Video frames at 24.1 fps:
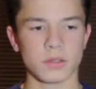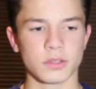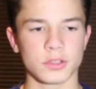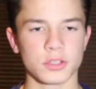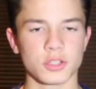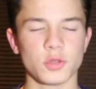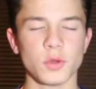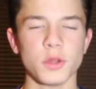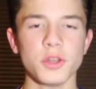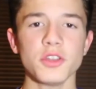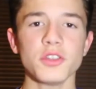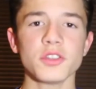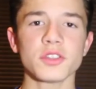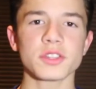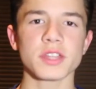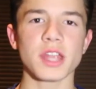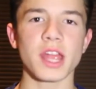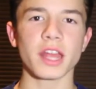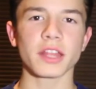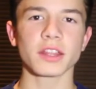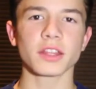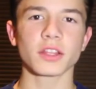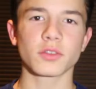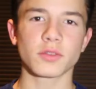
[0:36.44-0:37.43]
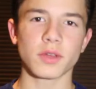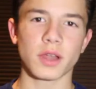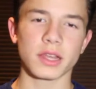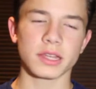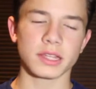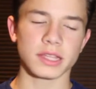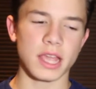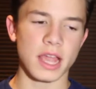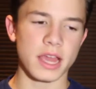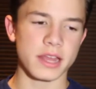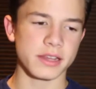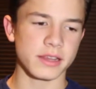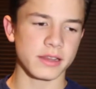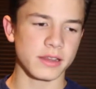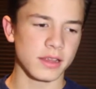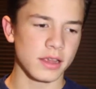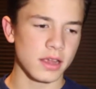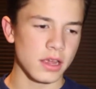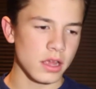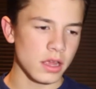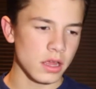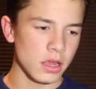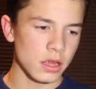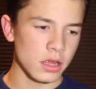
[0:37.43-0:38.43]
To understand the Grand Canyon,
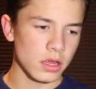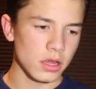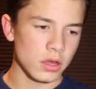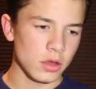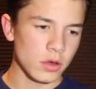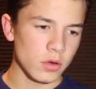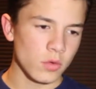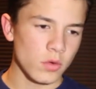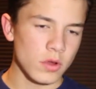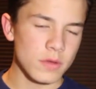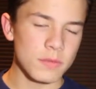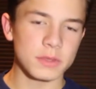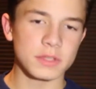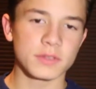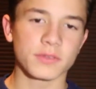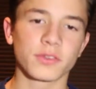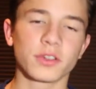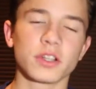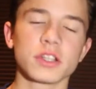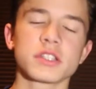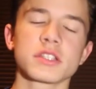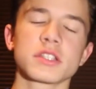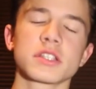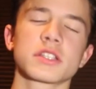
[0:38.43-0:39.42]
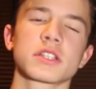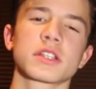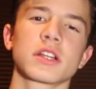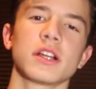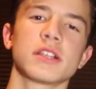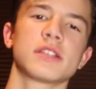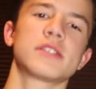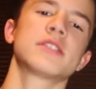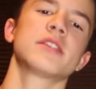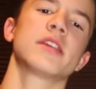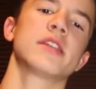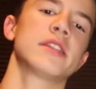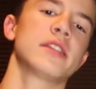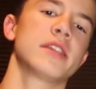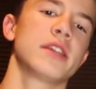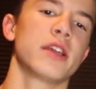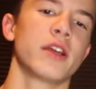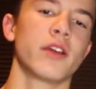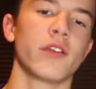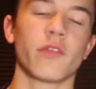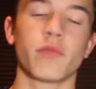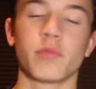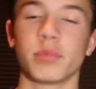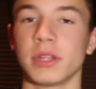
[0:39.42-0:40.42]
we must first discuss the
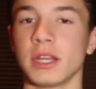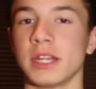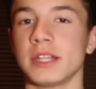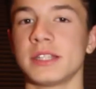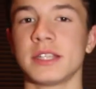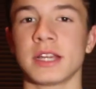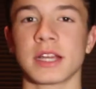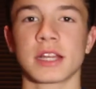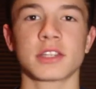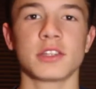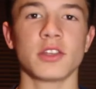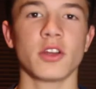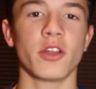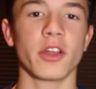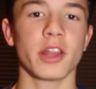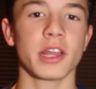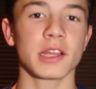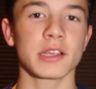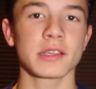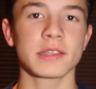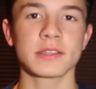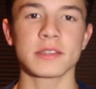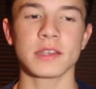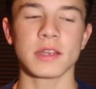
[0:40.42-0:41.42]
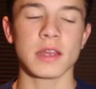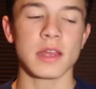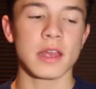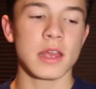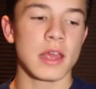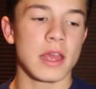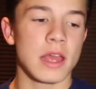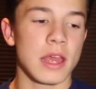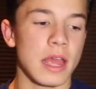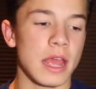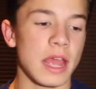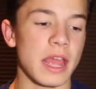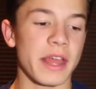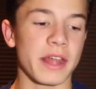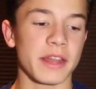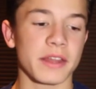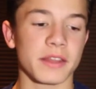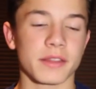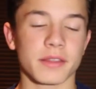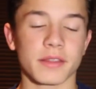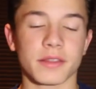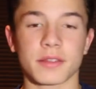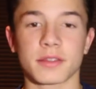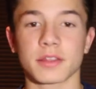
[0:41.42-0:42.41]
idea of plate tectonics
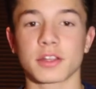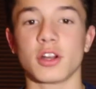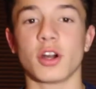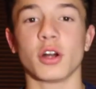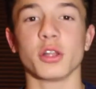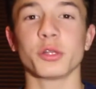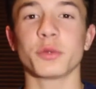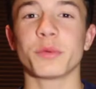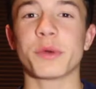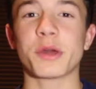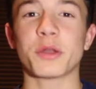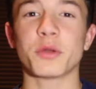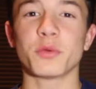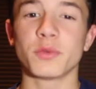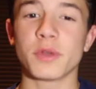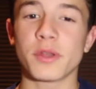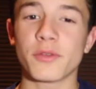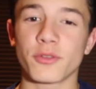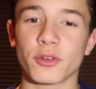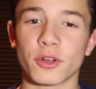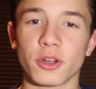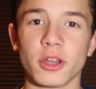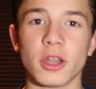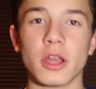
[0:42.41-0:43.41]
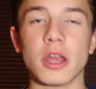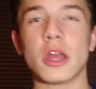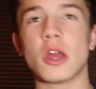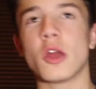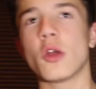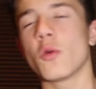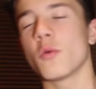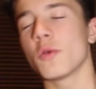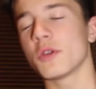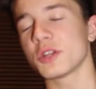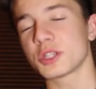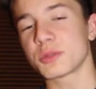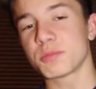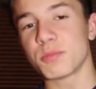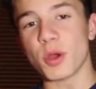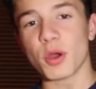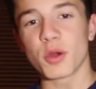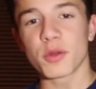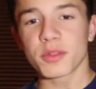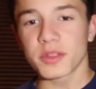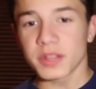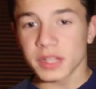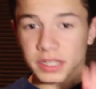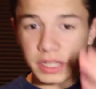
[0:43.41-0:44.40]
and the Colorado River, which
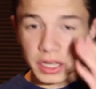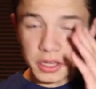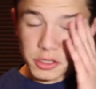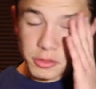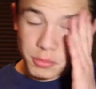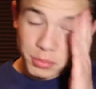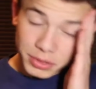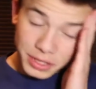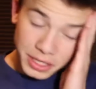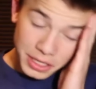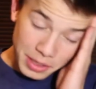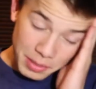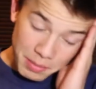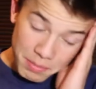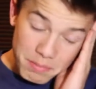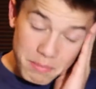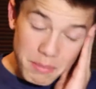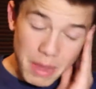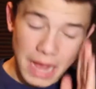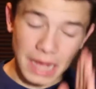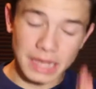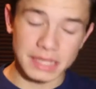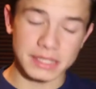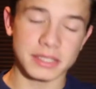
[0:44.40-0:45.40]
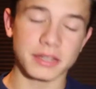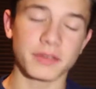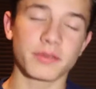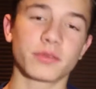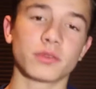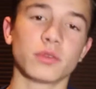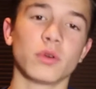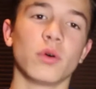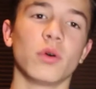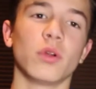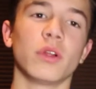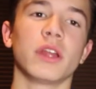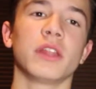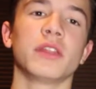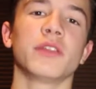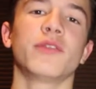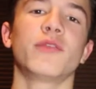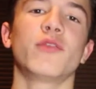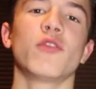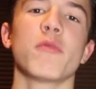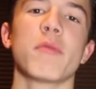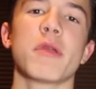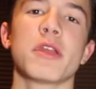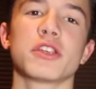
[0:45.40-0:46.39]
both together played a massive role in the
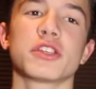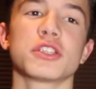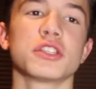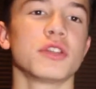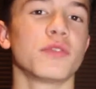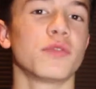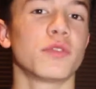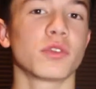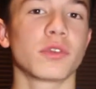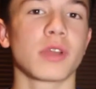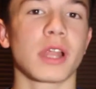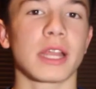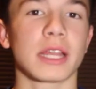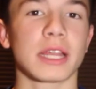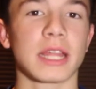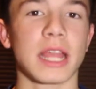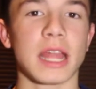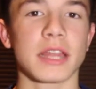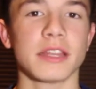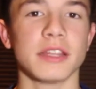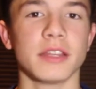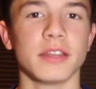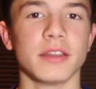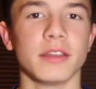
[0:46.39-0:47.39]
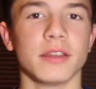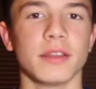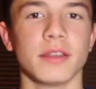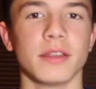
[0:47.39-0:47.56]
formation of the Grand Canyon.